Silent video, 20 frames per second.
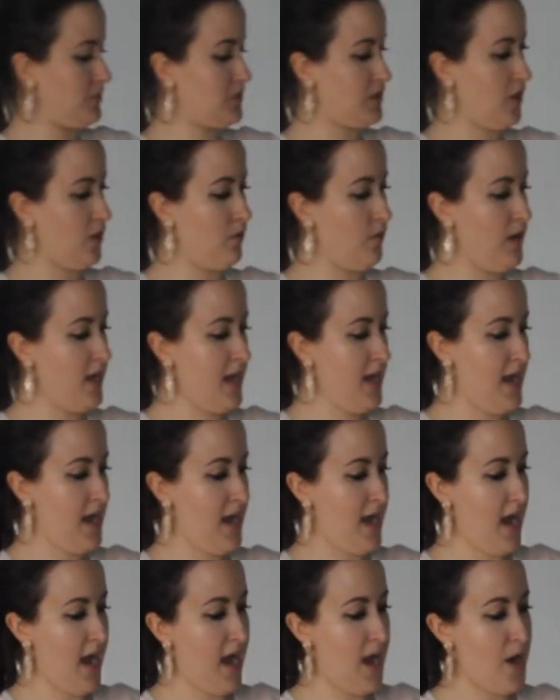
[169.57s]
So
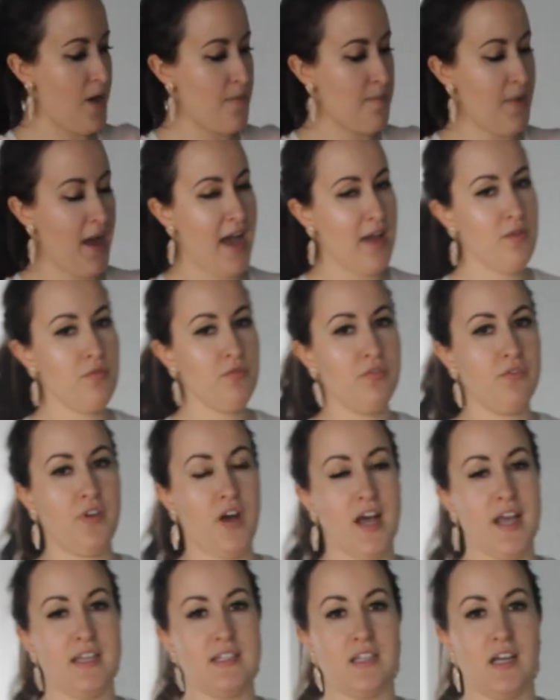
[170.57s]
um, I don't
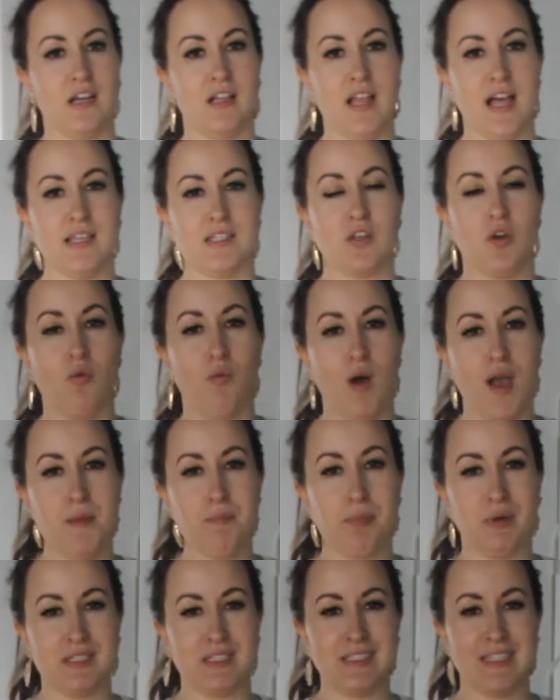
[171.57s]
find a classic
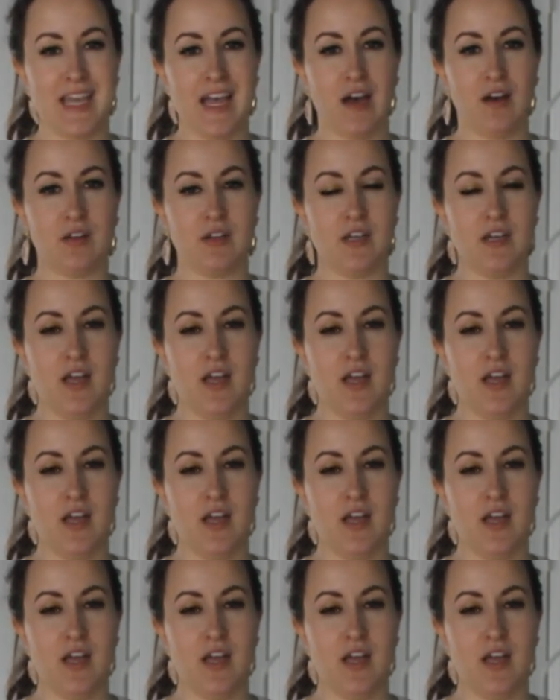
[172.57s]
white button down